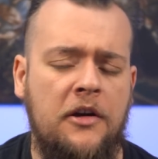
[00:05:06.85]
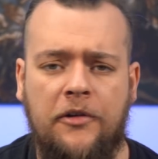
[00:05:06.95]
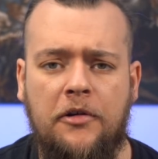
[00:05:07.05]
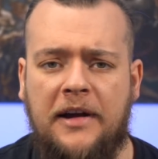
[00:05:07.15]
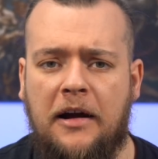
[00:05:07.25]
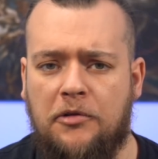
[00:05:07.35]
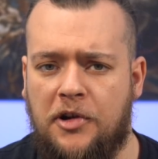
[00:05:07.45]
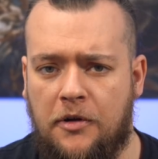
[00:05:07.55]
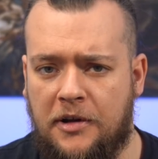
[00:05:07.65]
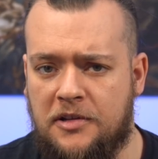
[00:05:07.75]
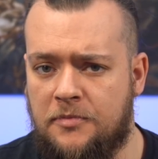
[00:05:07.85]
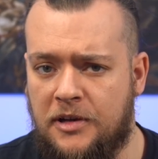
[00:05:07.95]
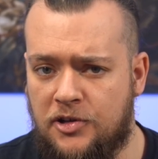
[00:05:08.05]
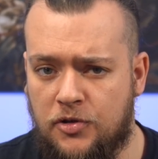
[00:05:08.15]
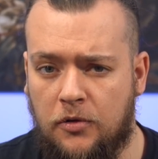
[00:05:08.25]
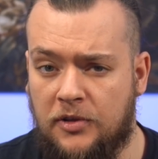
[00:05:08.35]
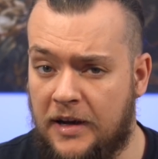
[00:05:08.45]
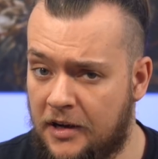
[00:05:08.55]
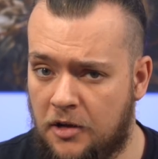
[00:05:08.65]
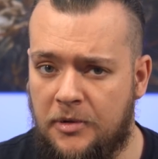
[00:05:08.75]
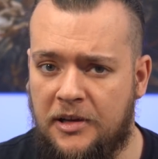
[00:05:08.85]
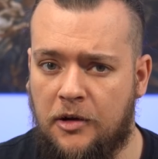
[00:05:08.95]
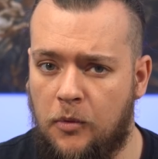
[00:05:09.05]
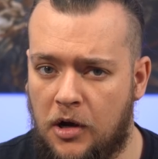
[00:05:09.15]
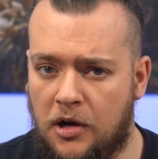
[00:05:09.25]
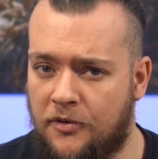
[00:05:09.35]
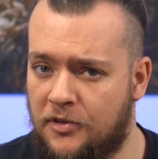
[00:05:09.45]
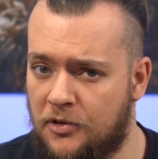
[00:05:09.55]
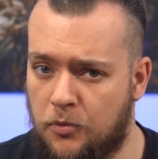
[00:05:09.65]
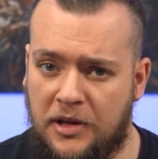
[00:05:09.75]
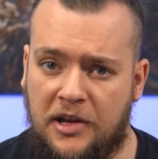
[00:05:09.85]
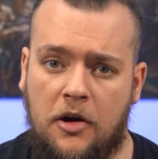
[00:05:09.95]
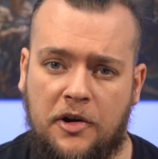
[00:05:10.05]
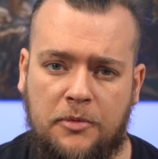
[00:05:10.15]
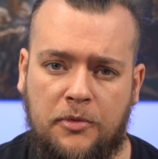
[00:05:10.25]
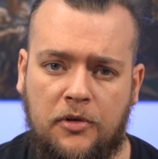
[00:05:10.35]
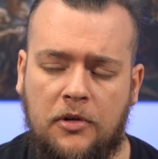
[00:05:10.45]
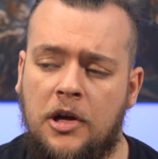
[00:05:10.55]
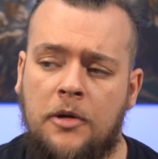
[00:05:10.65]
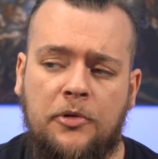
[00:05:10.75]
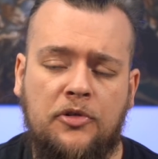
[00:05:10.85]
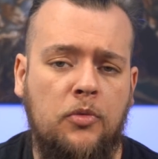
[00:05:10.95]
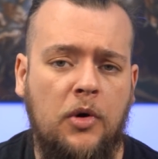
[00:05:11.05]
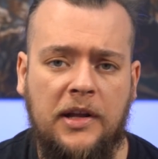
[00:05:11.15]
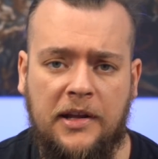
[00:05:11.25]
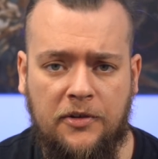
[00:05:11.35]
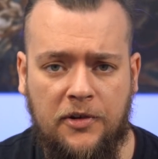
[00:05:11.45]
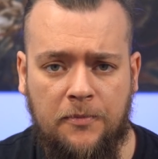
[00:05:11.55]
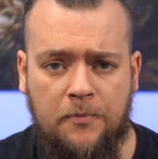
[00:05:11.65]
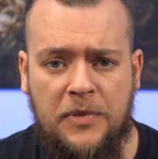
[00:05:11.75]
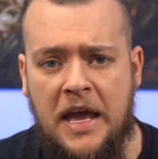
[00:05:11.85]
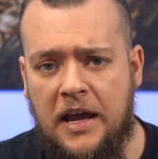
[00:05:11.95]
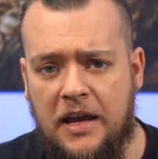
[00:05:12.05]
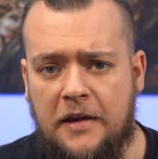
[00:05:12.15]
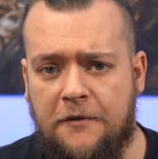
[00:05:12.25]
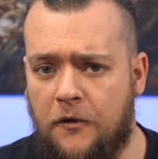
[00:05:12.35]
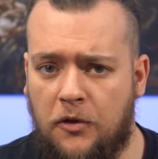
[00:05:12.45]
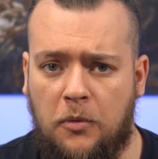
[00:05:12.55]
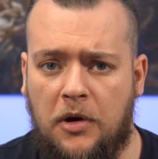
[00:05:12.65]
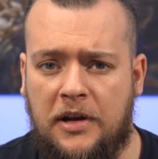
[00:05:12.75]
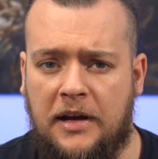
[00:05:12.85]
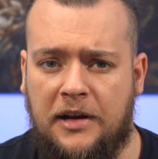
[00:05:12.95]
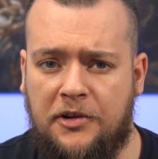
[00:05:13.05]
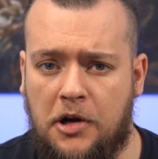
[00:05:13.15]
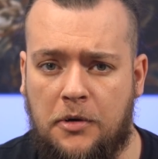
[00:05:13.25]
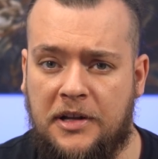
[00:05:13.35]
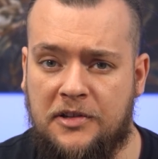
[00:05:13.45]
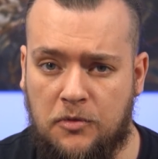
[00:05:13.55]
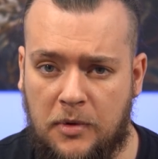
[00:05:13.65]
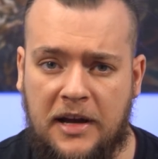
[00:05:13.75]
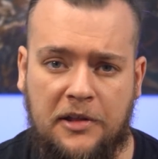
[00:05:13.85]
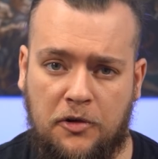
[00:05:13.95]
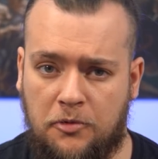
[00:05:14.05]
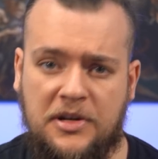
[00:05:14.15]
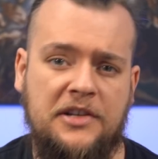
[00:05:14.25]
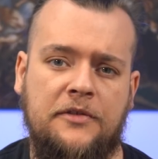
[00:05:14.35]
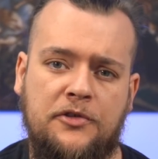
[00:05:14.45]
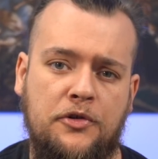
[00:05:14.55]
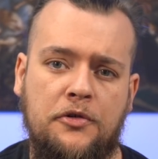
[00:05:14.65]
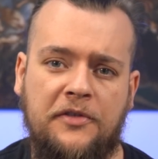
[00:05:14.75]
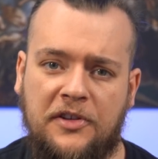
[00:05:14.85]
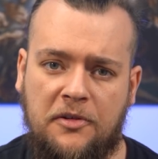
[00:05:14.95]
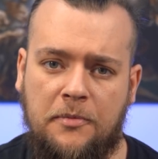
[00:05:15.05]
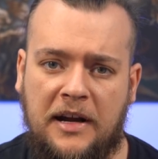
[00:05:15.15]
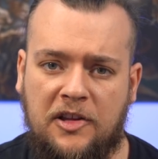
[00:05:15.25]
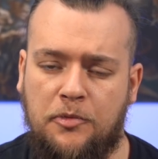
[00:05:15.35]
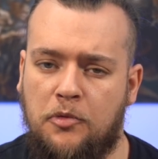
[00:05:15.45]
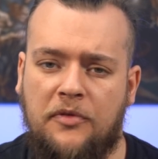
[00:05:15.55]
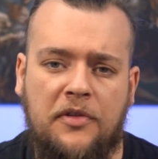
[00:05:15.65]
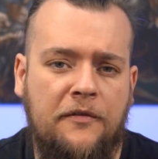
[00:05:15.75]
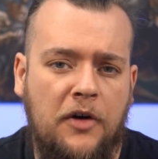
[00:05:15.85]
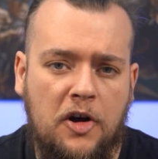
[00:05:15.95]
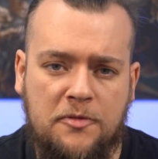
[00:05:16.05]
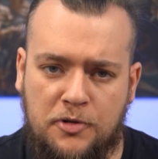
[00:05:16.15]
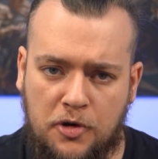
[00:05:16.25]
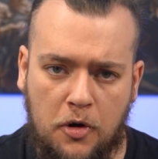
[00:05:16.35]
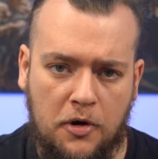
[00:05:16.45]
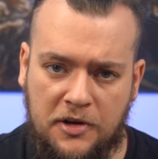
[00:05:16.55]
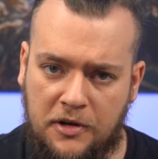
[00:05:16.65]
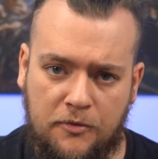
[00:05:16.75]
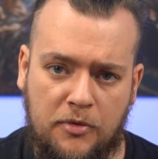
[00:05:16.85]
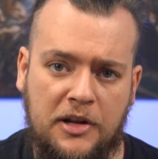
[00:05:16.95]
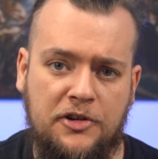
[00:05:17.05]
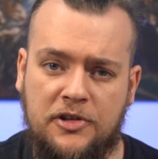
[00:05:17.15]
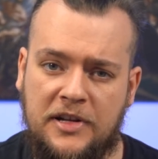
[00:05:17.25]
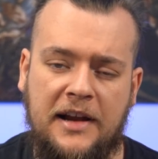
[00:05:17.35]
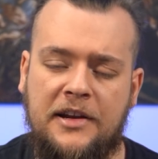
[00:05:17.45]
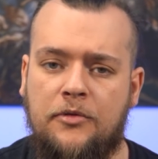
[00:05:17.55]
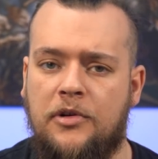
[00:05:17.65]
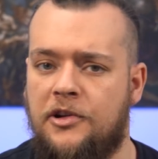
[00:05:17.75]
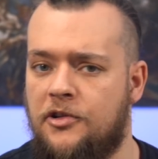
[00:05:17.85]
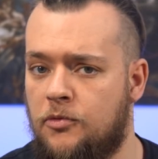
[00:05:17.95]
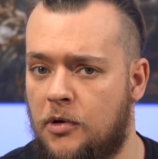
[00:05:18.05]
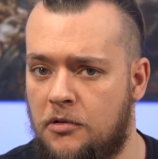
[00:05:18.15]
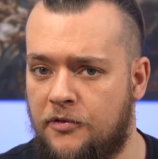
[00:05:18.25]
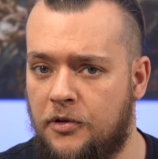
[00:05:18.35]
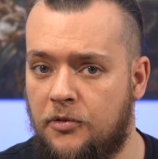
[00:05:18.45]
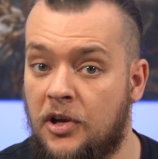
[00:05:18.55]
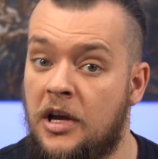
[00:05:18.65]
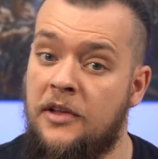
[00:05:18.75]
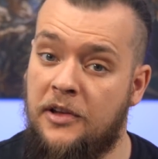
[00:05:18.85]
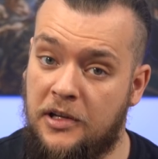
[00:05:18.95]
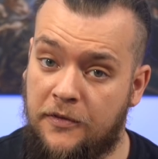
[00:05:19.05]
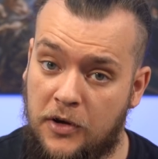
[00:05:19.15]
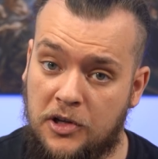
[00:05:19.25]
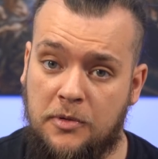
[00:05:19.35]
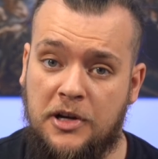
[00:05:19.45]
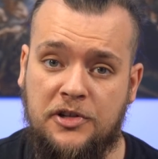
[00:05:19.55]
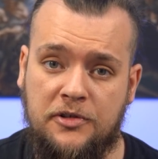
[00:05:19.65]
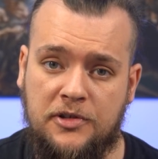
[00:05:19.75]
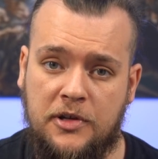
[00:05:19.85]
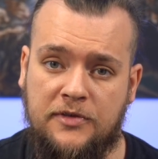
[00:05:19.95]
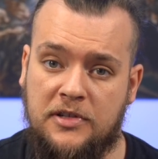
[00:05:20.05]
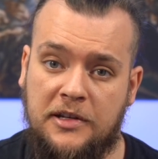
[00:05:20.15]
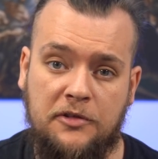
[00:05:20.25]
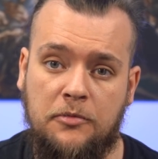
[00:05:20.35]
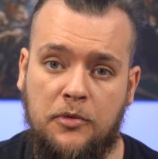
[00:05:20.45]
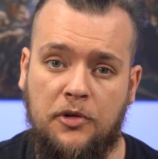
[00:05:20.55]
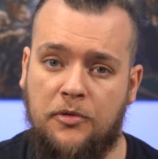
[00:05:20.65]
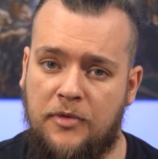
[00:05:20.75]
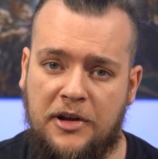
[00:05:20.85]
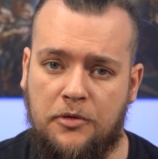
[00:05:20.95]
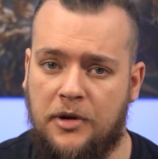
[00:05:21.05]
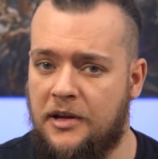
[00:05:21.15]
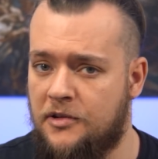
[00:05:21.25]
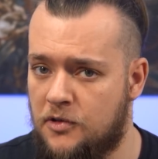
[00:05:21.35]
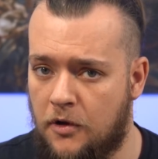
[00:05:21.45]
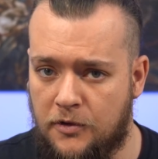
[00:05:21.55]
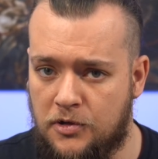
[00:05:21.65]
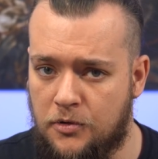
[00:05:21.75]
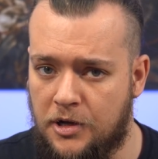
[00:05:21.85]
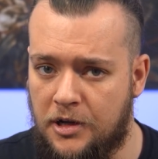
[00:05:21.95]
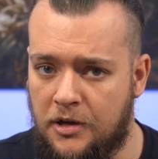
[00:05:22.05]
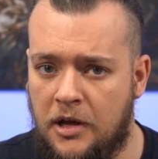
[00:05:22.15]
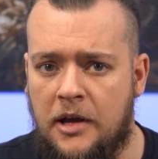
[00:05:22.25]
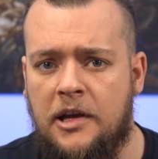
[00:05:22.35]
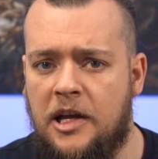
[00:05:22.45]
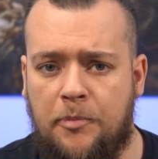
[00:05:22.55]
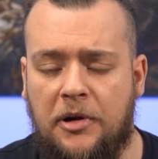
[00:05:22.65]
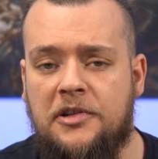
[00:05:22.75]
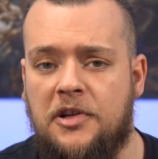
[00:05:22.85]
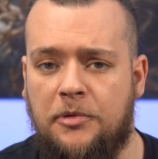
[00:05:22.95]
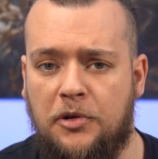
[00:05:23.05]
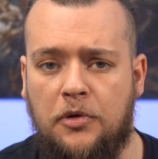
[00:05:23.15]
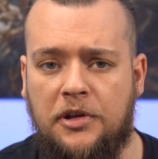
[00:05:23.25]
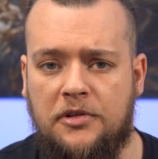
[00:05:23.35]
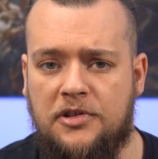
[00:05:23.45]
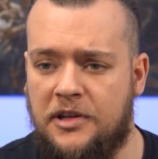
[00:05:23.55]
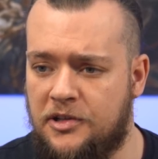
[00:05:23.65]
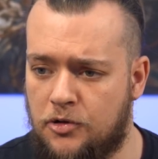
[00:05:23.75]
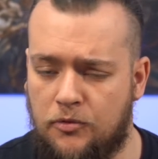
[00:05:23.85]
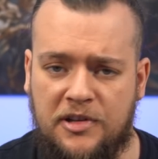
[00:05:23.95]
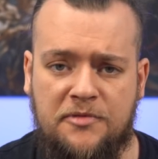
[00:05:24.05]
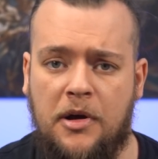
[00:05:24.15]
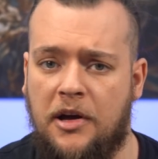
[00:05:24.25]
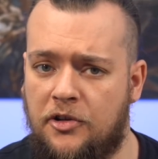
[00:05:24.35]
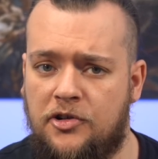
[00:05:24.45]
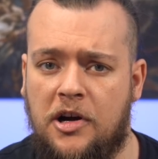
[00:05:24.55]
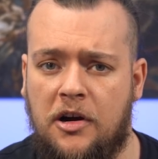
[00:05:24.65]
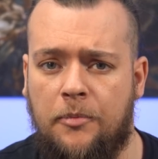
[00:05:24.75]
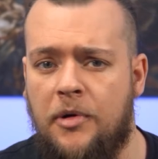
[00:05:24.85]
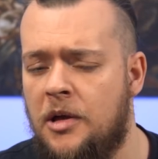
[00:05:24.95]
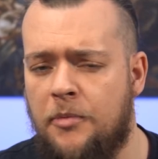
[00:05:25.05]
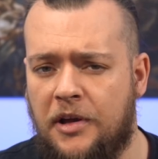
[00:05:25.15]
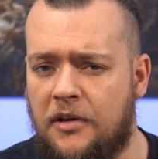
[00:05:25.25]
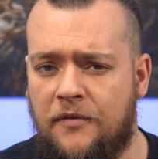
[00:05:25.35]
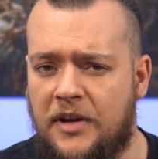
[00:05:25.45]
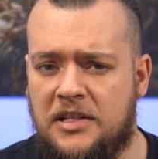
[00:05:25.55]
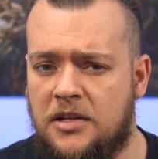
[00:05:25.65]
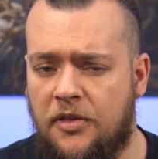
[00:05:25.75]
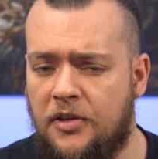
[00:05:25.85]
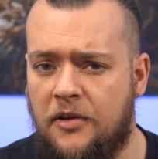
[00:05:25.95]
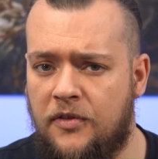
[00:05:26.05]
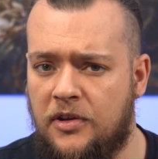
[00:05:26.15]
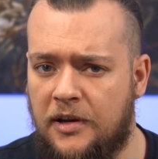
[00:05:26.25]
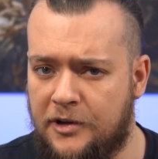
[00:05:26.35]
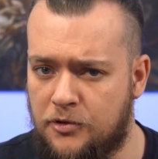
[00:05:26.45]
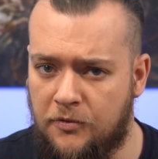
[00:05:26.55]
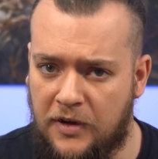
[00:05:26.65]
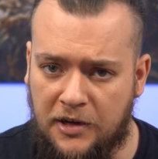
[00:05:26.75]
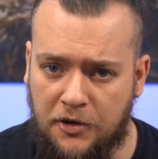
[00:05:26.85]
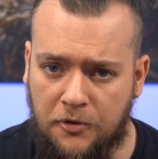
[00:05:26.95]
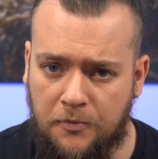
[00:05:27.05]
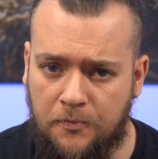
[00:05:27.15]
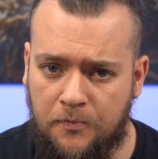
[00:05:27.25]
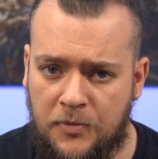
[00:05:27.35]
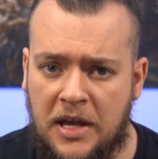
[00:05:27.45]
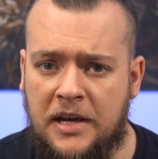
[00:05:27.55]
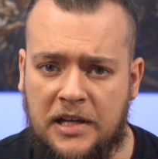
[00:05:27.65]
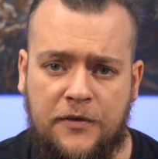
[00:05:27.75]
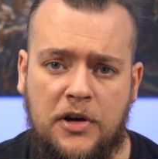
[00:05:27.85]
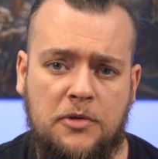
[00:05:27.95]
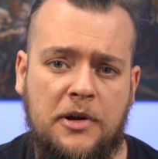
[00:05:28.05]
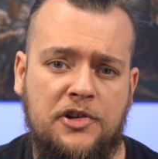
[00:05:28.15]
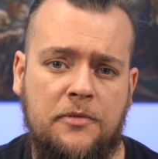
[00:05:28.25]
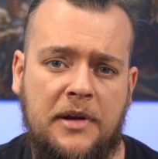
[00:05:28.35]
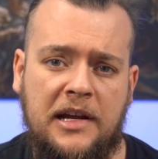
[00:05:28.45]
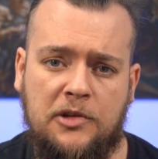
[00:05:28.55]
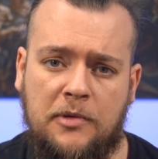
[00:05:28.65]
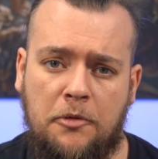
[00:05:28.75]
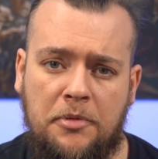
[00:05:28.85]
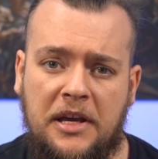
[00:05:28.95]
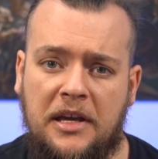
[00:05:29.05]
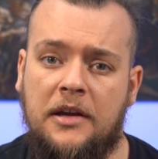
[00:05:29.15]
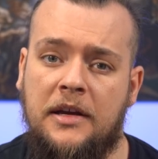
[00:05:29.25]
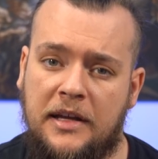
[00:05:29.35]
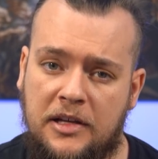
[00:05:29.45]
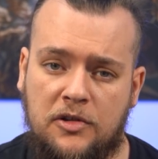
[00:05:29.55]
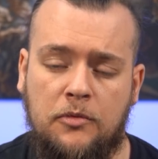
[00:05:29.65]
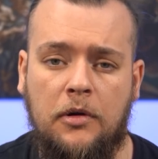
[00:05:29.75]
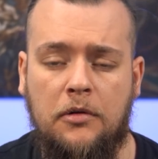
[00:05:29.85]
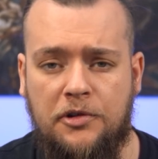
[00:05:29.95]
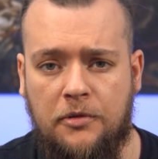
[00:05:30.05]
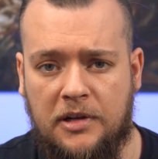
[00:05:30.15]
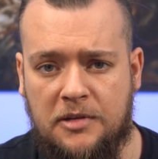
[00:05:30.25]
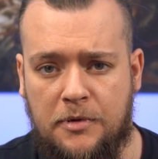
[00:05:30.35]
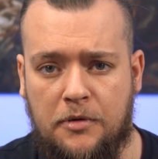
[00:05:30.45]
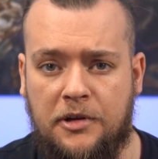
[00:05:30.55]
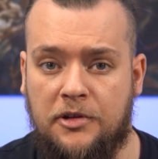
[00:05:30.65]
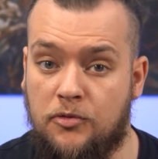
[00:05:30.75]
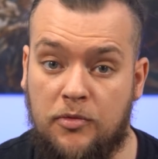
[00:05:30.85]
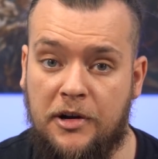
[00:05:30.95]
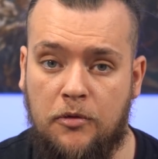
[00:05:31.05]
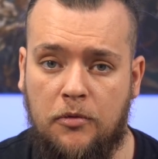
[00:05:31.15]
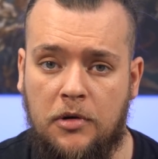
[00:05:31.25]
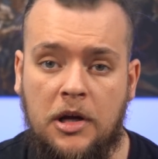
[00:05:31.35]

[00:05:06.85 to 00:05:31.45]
No doubt, Turek has made short and comedic work of this weak argument, but to what end? If, on the one hand, Turek is aware that objective truth is compatible with the vast majority of religious and irreligious worldviews, then his first question serves as little more than rhetoric and sophistry. It butters up the audience to his charisma and charm, but it conveys nothing of intellectual value. His first question may as well be Is the world you experience real?